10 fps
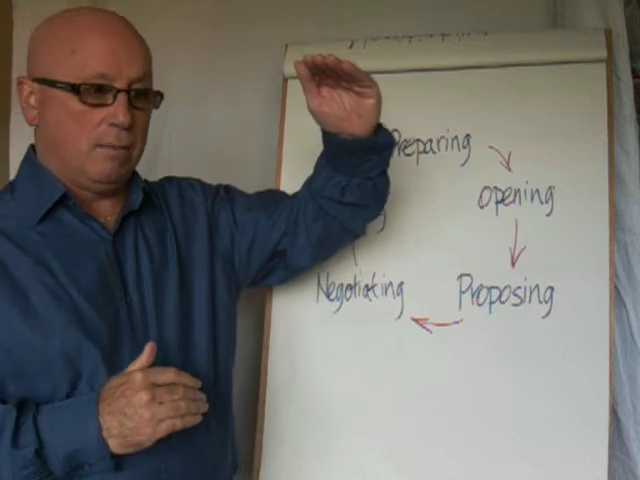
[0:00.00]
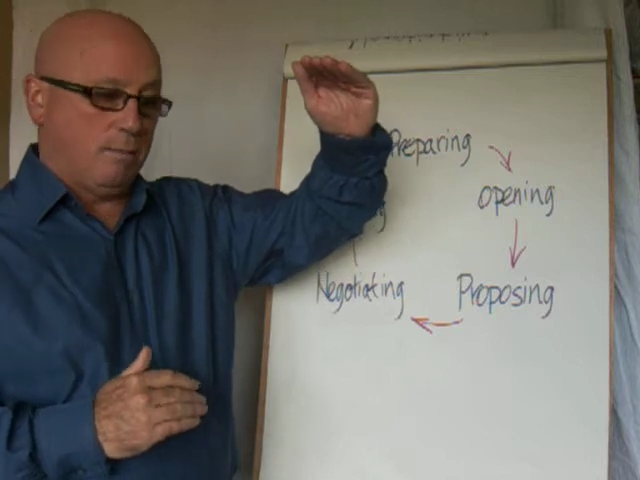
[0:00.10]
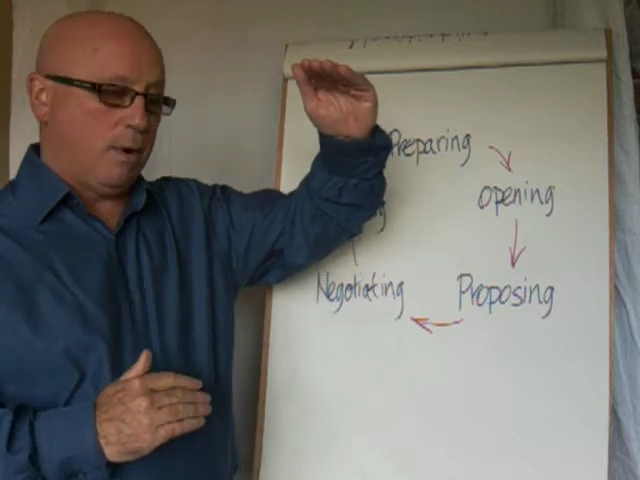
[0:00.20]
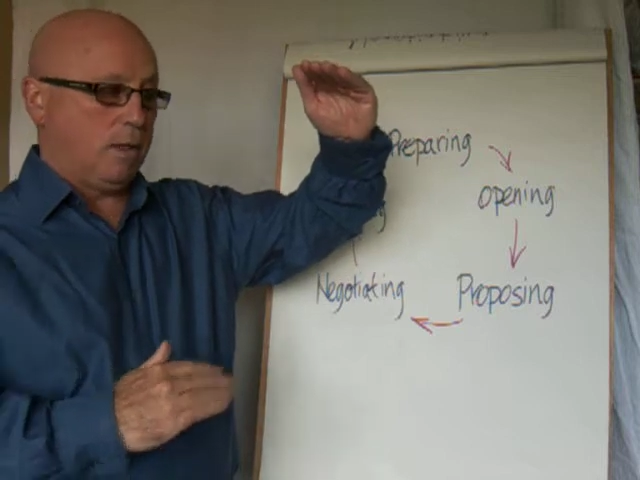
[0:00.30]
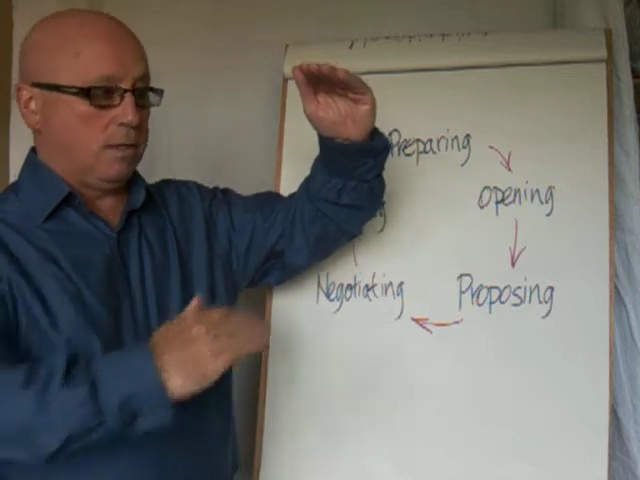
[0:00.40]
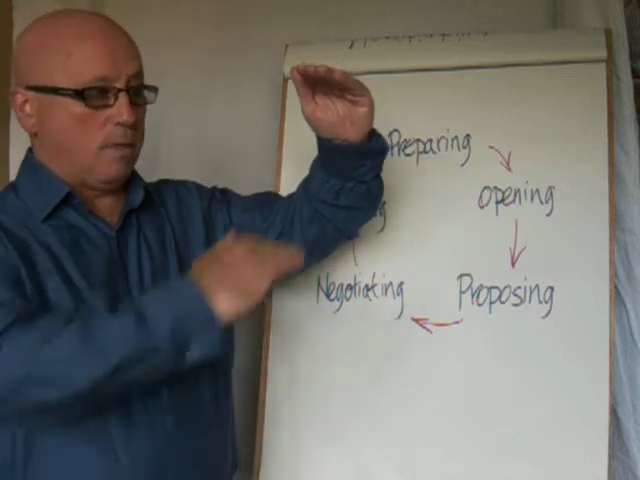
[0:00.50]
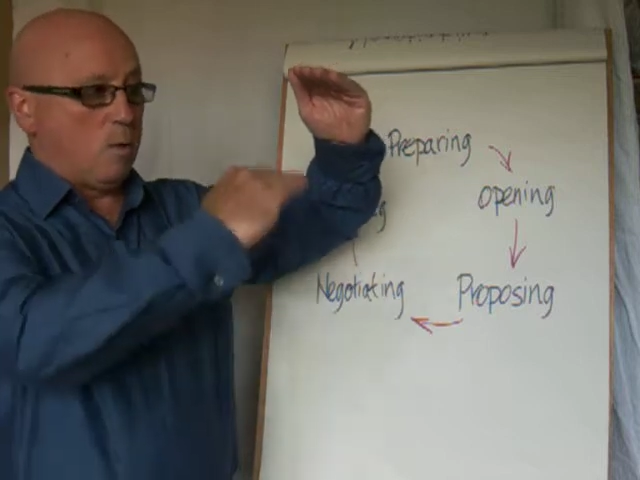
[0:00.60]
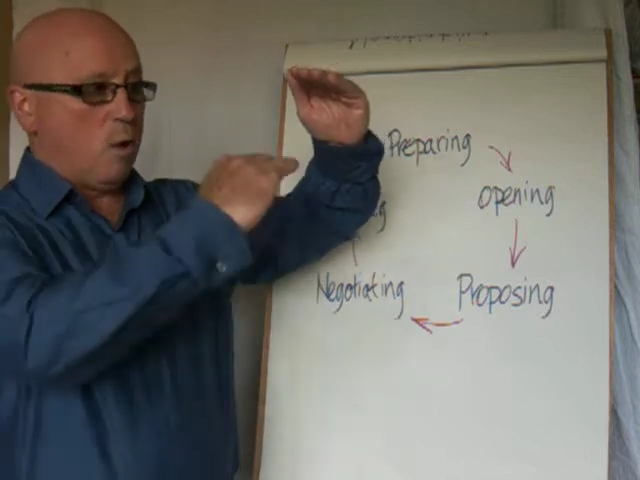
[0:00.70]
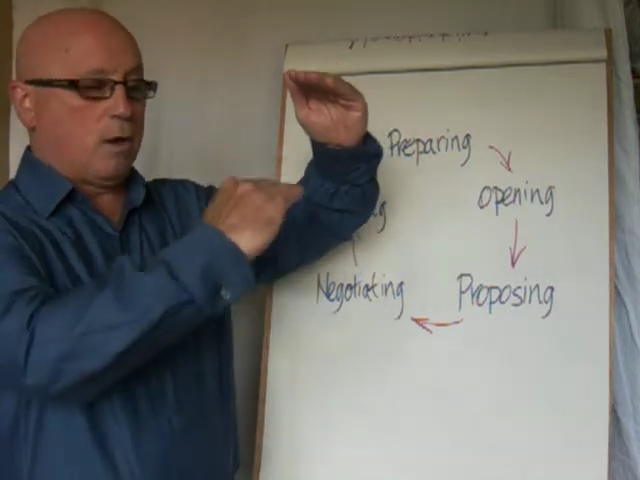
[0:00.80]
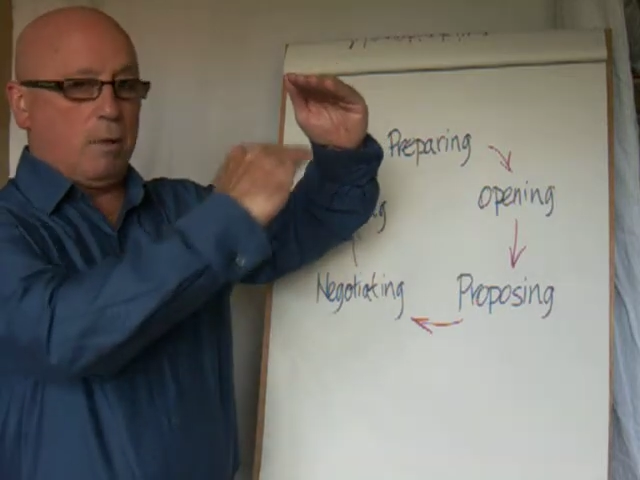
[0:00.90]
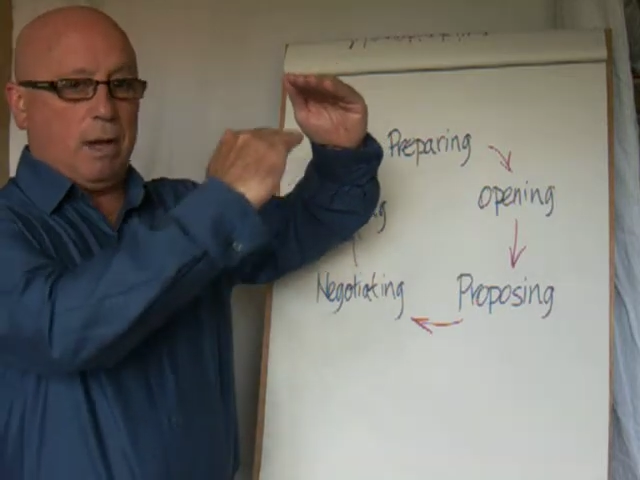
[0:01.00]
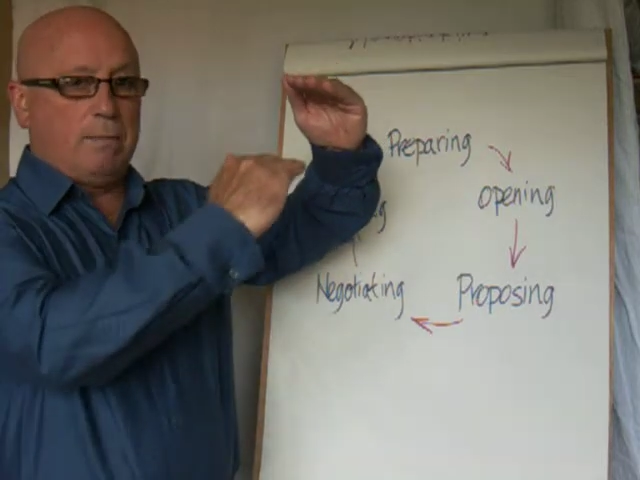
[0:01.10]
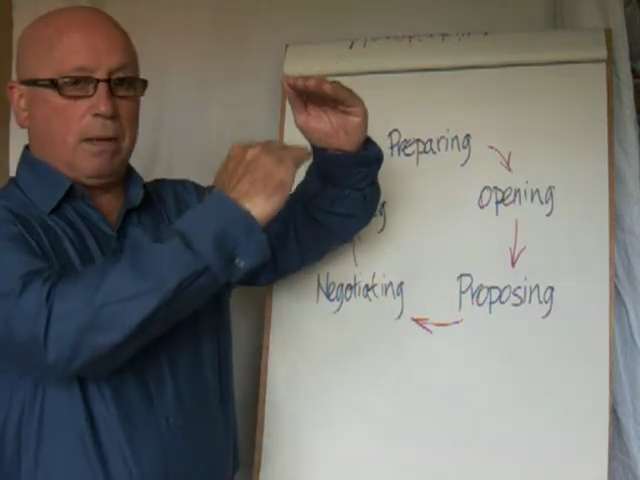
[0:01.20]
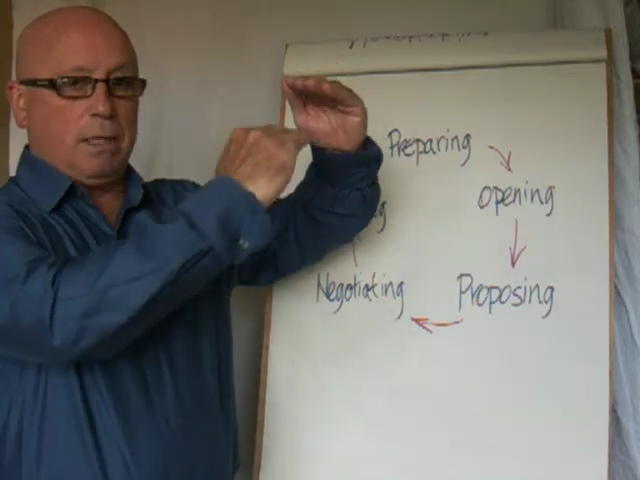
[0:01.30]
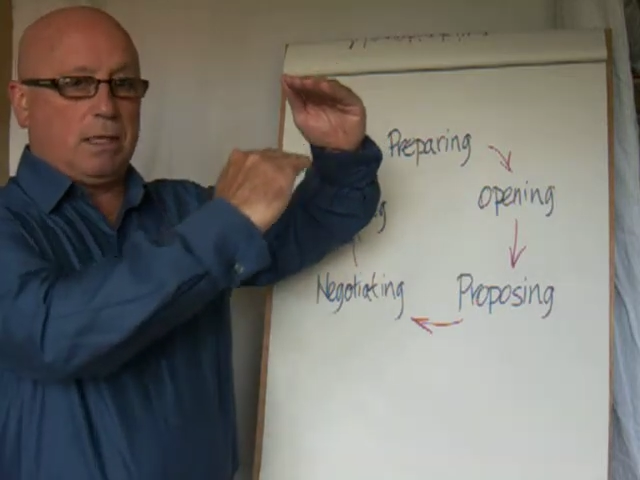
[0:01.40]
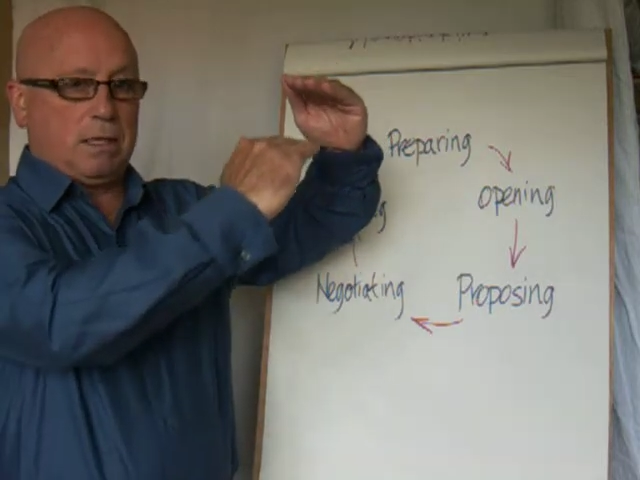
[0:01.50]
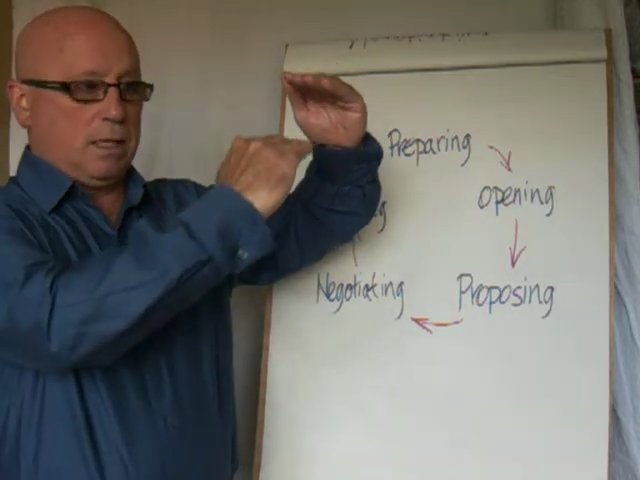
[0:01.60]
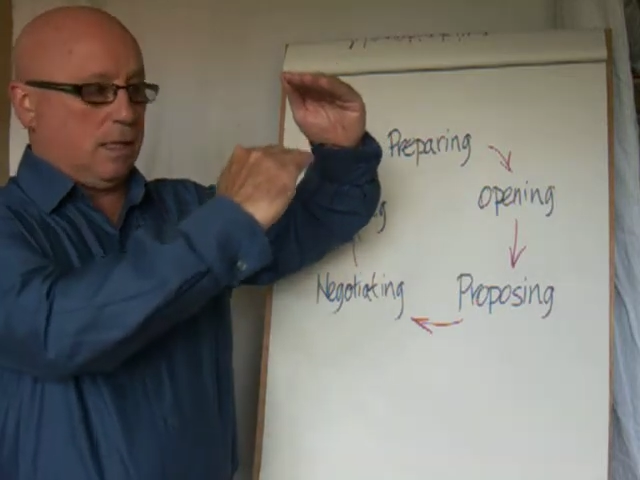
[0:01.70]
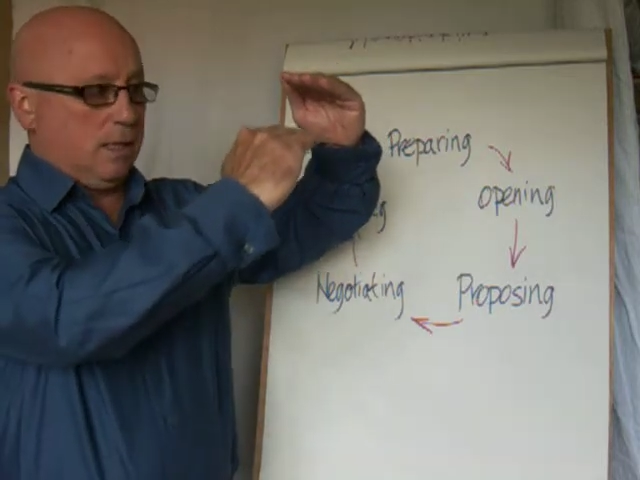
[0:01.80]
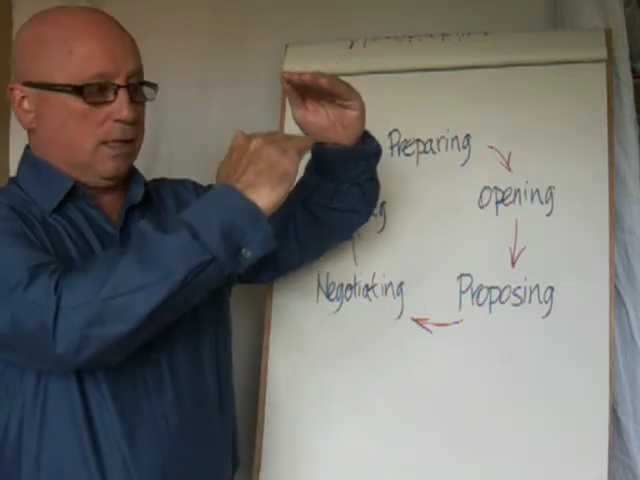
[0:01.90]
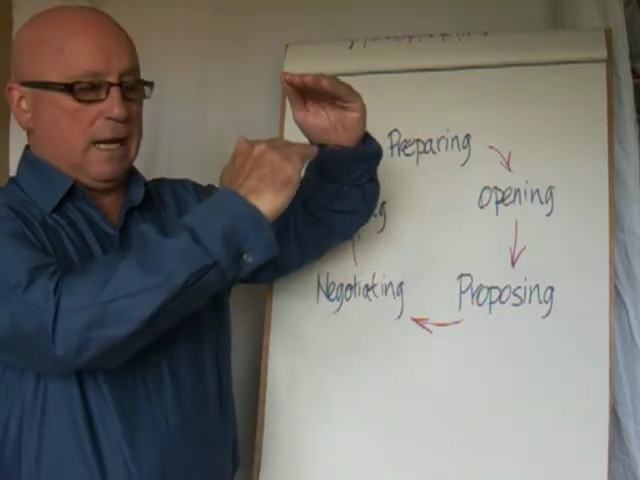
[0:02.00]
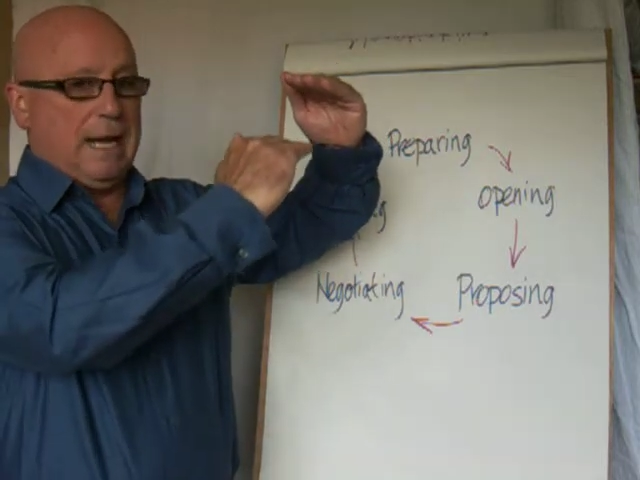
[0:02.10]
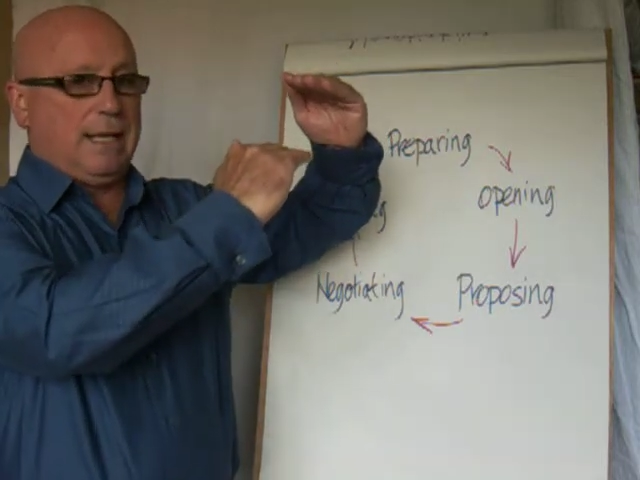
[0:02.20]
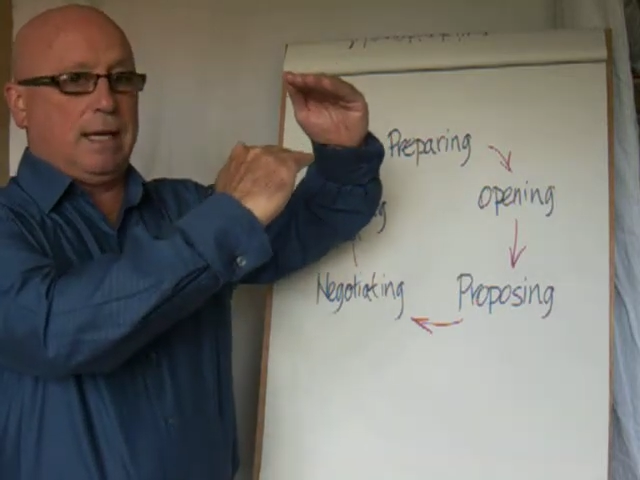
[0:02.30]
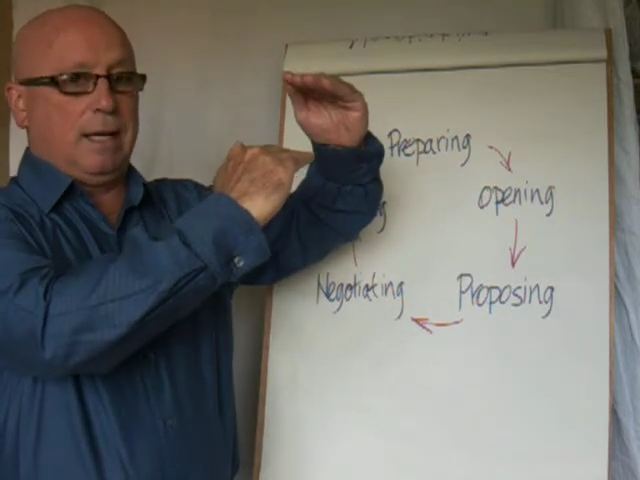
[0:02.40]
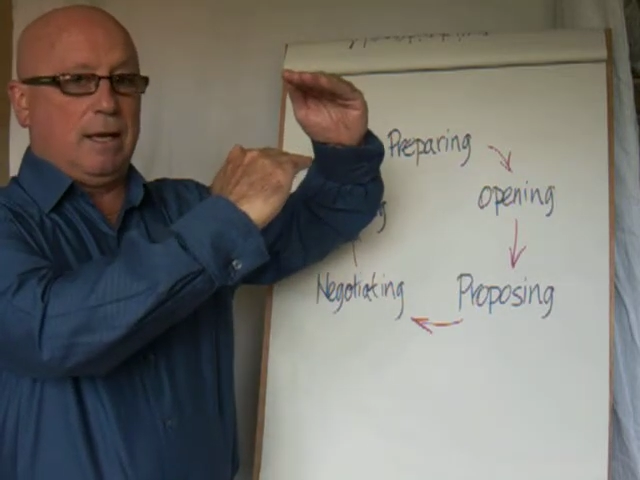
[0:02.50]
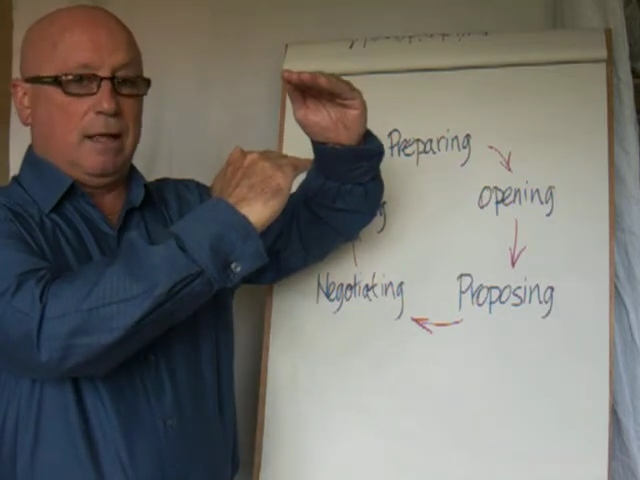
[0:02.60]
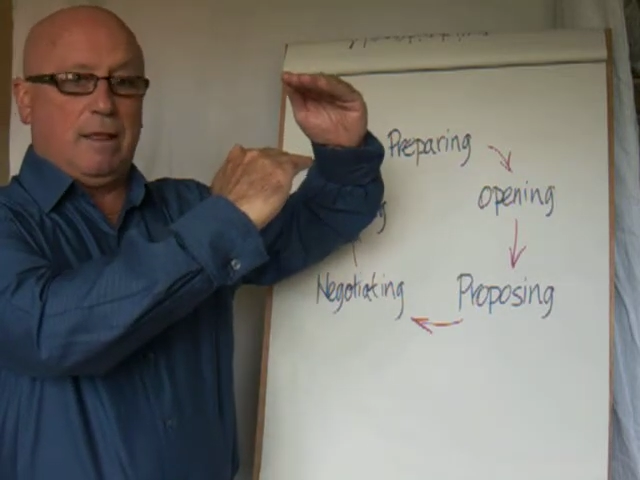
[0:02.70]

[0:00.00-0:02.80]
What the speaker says: But my walk away, my least is 80,